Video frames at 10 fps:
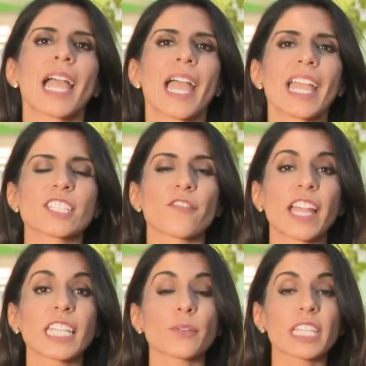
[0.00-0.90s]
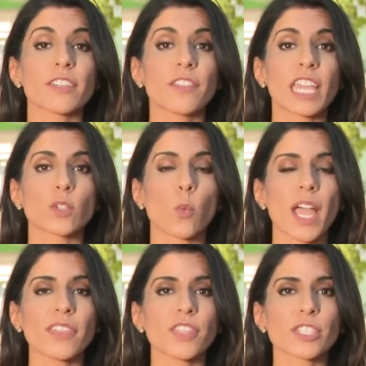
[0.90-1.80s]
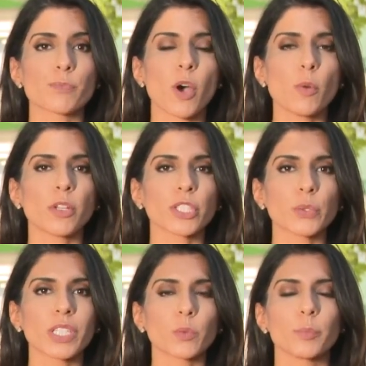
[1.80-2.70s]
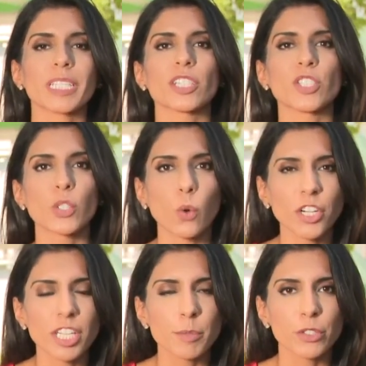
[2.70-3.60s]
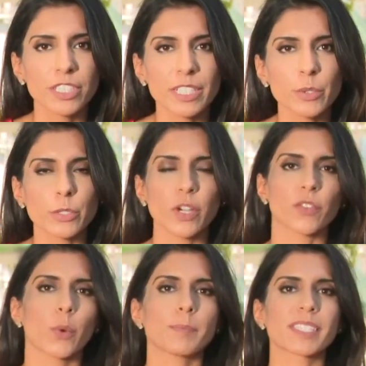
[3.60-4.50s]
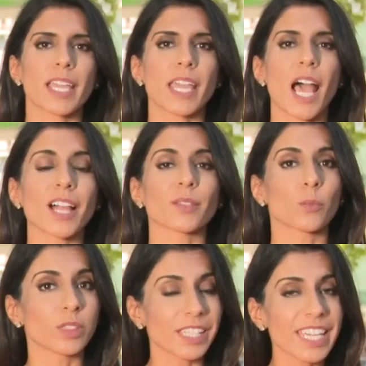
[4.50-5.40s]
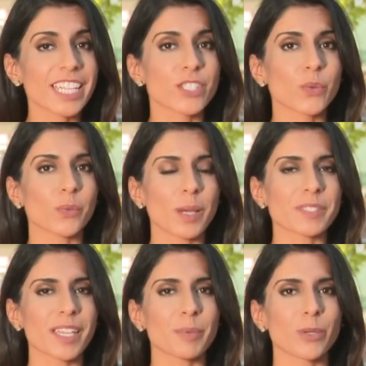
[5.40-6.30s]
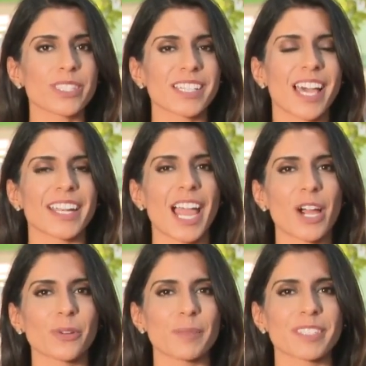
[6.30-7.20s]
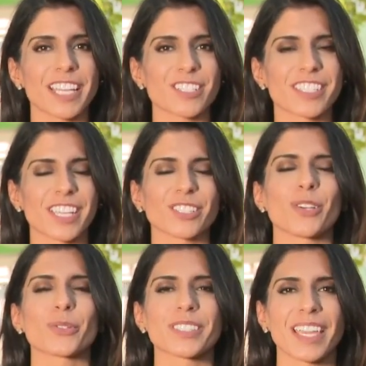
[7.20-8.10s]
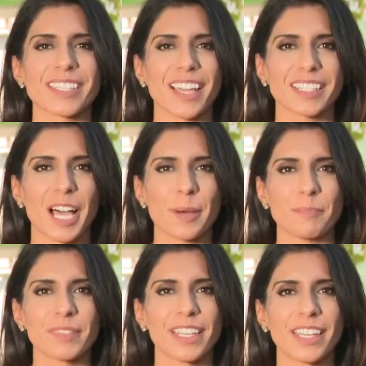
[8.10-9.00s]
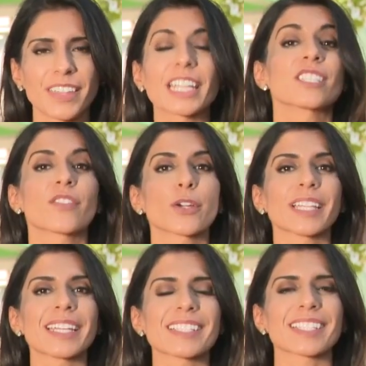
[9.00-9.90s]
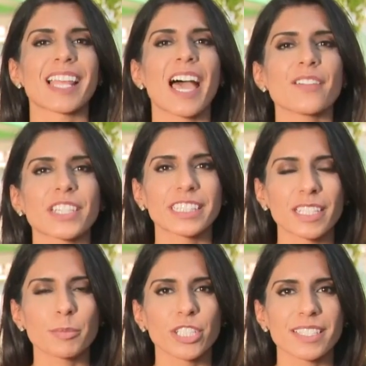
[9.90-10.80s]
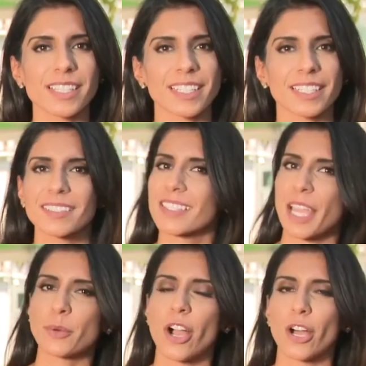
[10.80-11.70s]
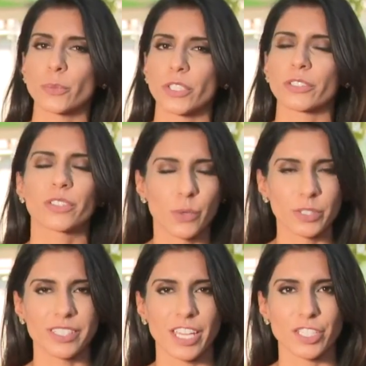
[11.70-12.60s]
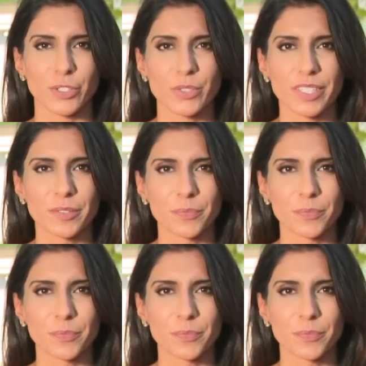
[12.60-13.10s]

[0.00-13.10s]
And to find out if and when this mobile unit will be in your community, we do have a website, a link to a website posted on our website. Just head to local10.com. That is the very latest live Liberty City. Saira Anwar, Local 10 News.